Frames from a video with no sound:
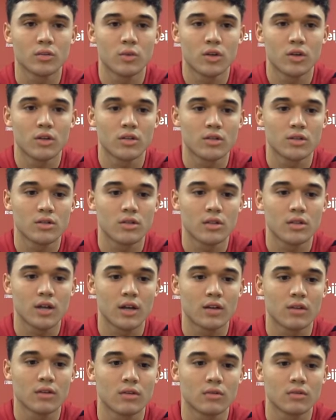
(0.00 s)
whereas
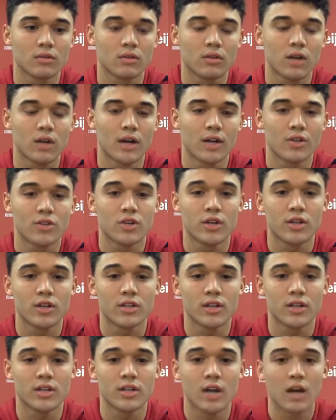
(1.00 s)
that'll kind of
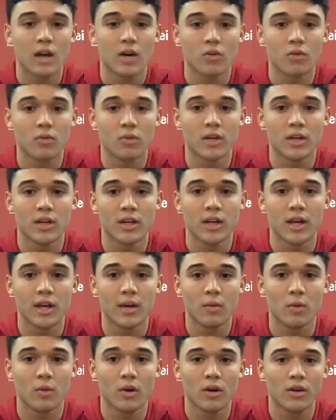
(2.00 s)
translate to how it would be in a game
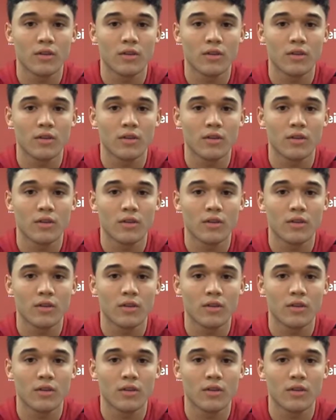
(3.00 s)
where